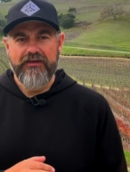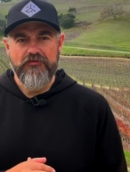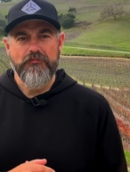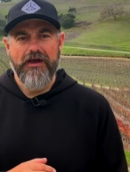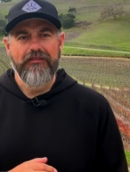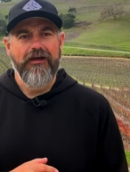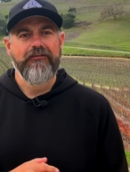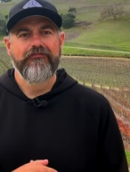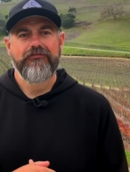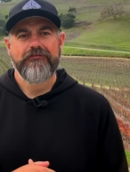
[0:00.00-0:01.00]
given my
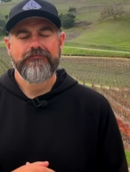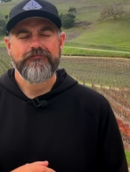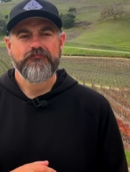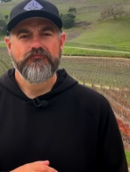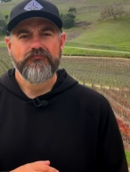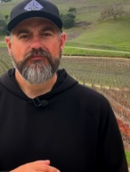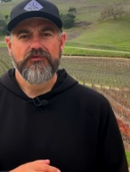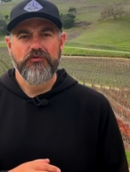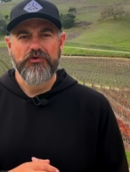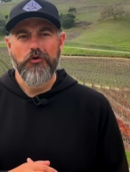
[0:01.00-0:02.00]
life
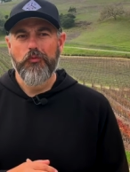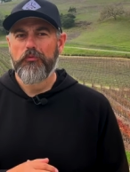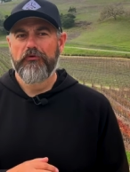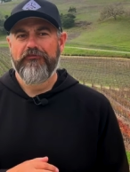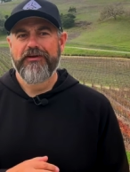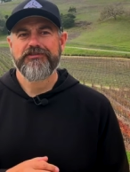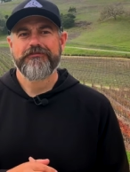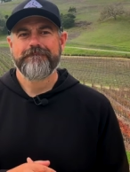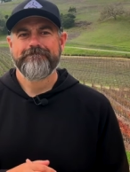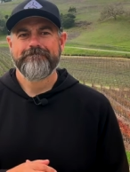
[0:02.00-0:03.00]
to a noble profession.
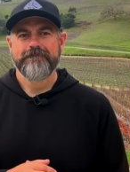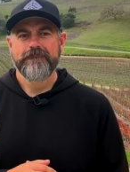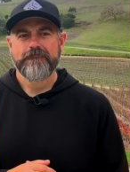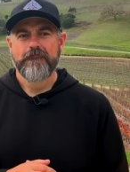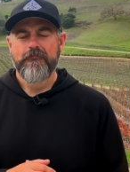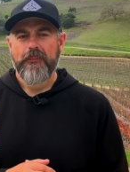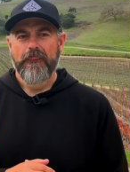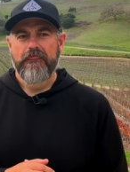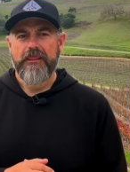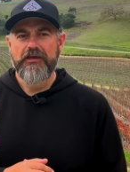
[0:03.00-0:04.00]

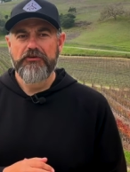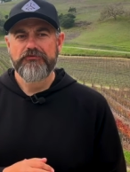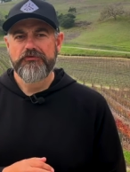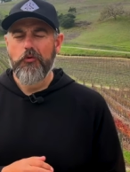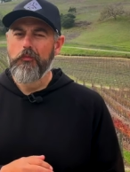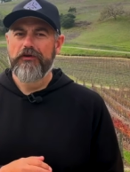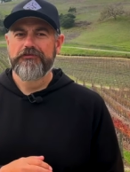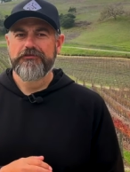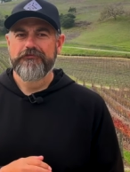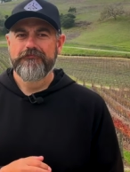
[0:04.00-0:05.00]
Thank you so much.